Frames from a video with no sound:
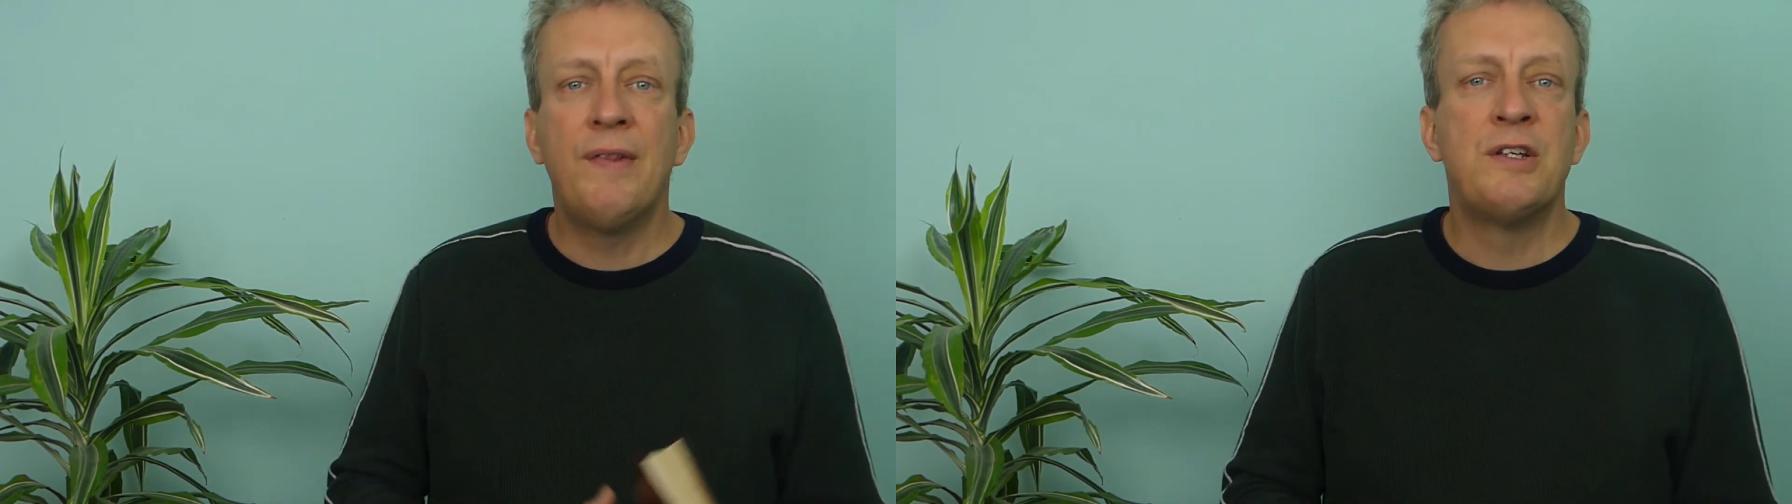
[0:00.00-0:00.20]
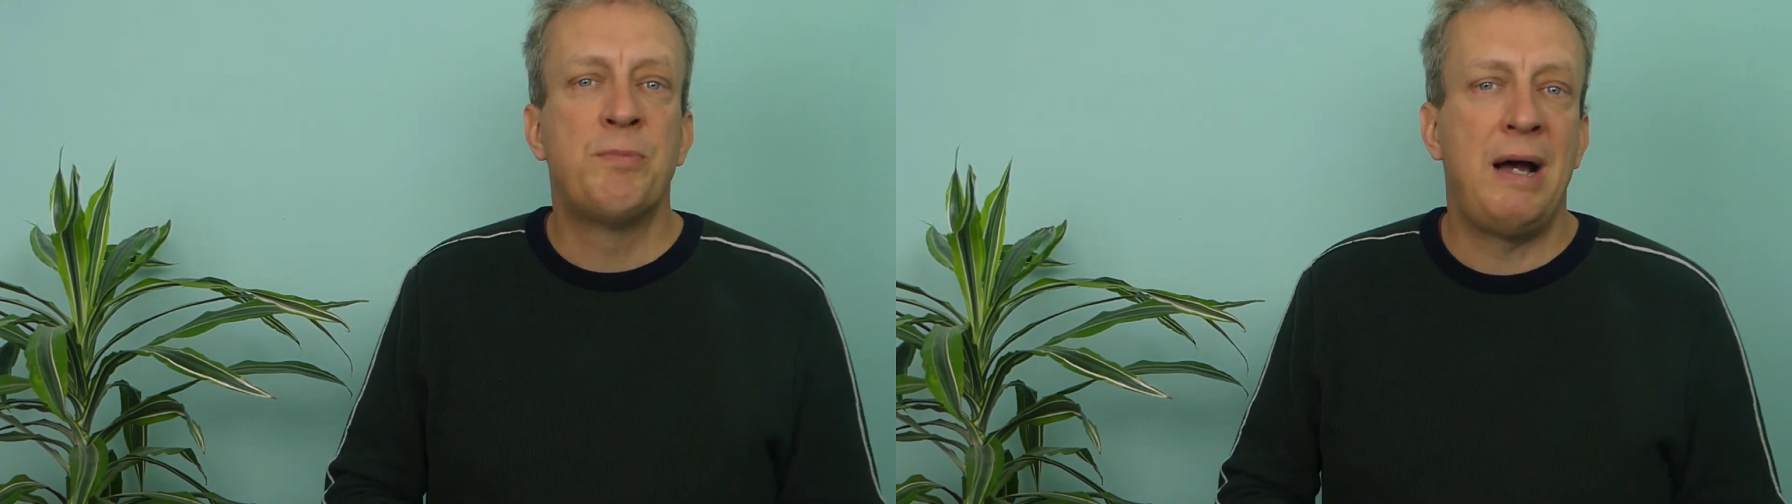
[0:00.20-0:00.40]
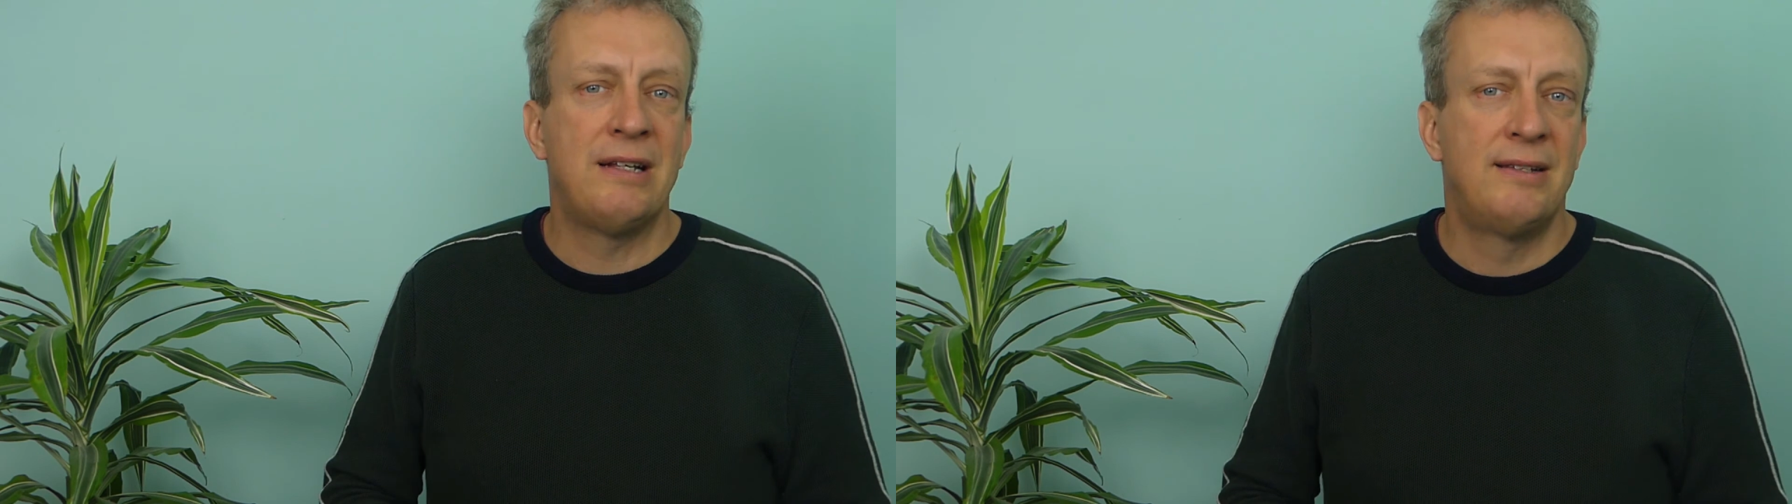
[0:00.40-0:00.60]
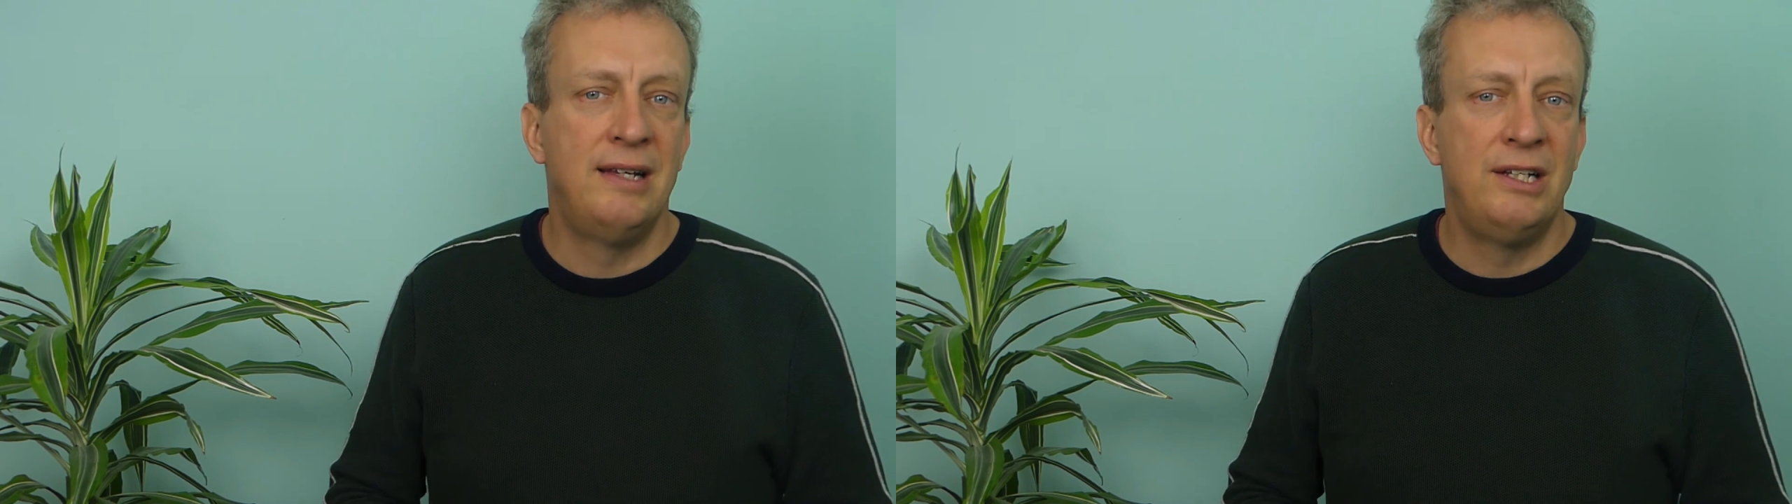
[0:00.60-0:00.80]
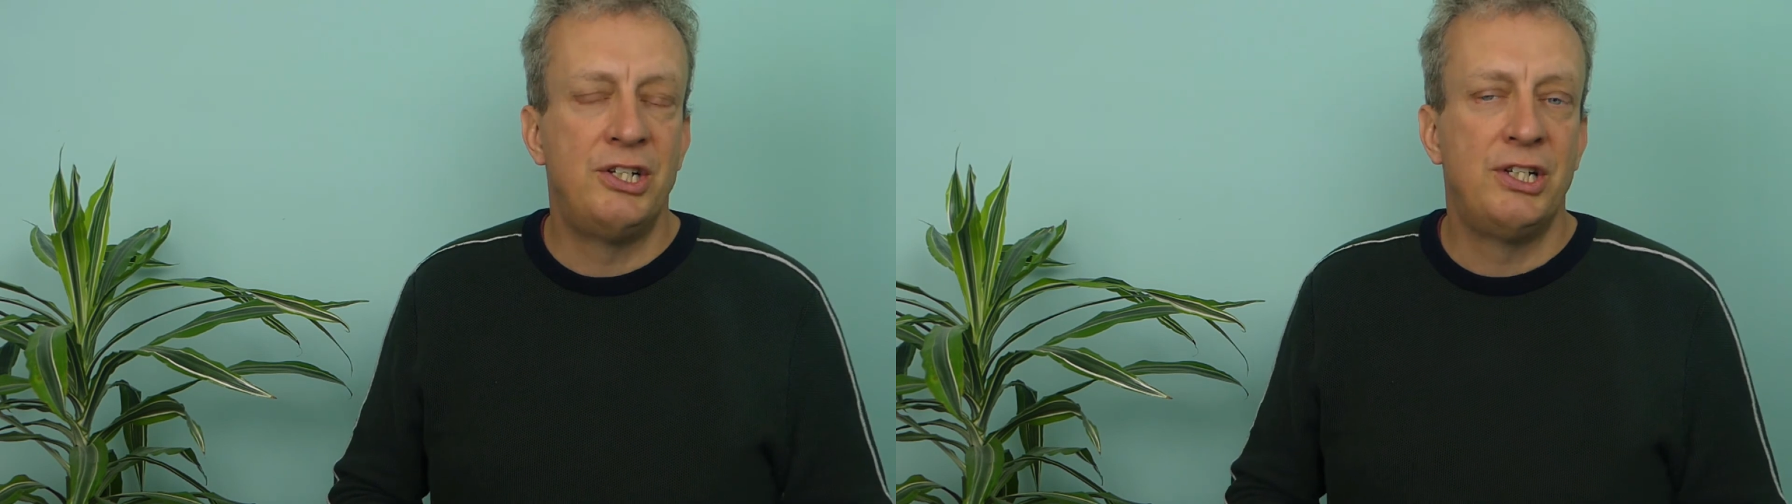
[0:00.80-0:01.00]
at this
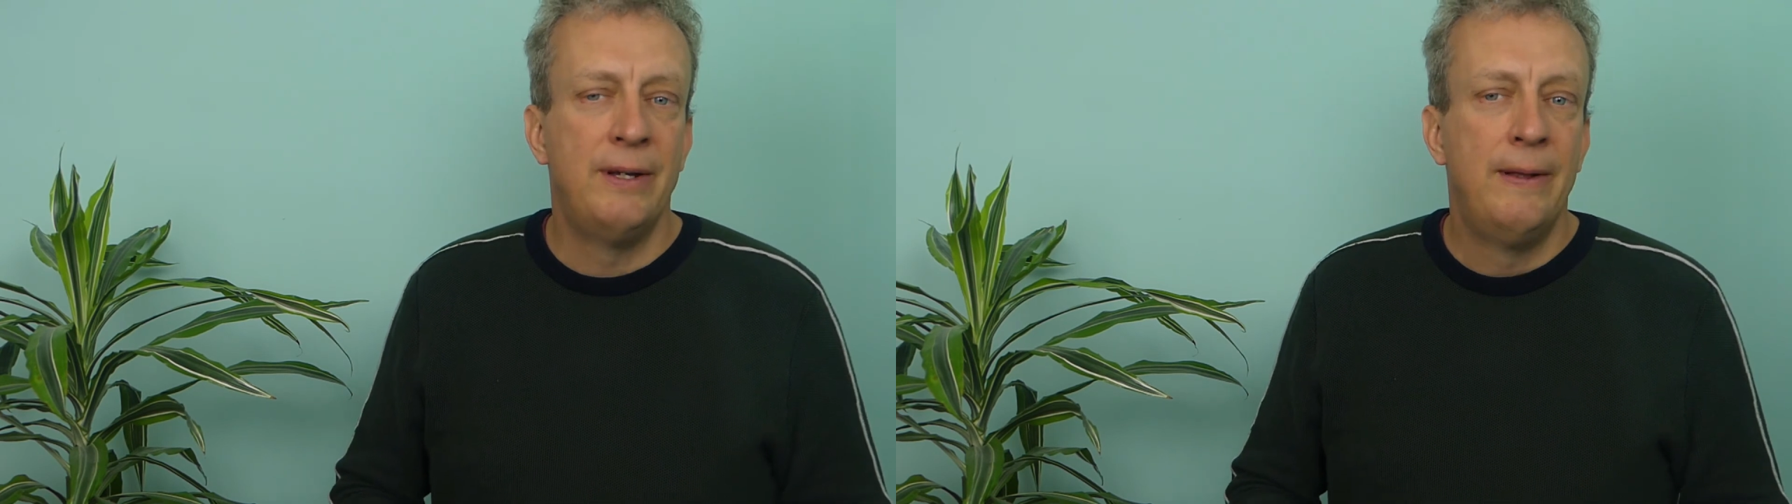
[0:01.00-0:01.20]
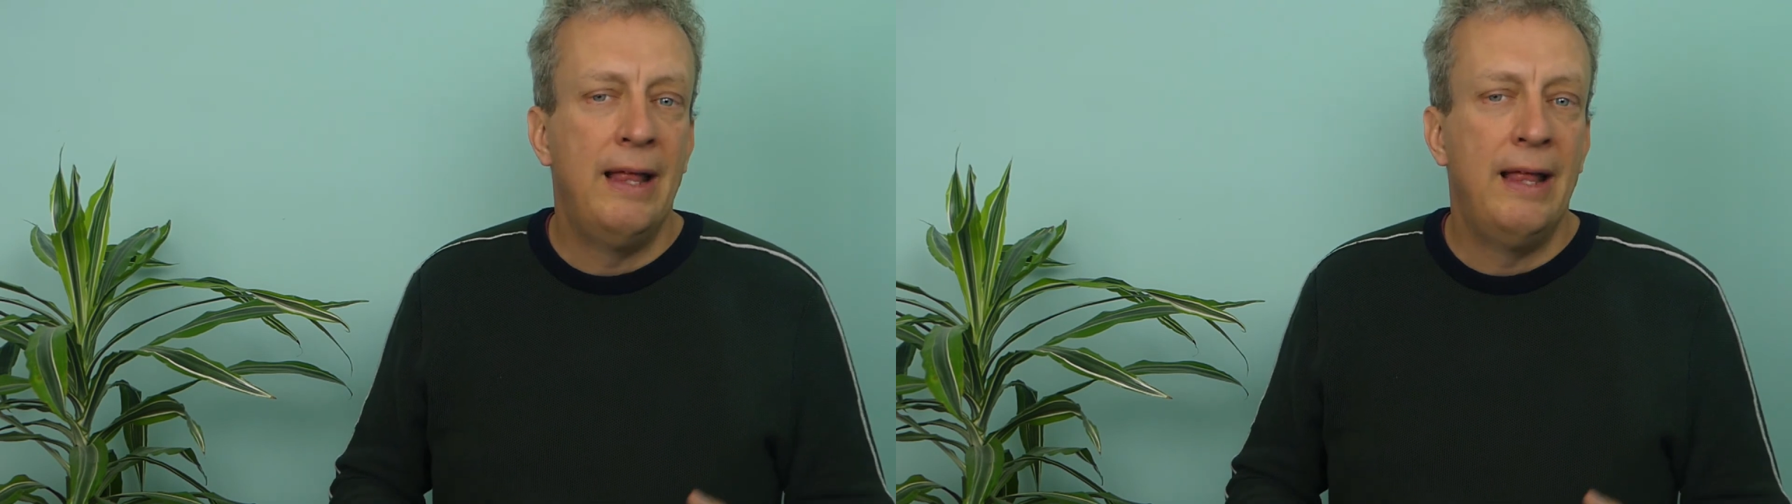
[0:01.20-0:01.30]
passage,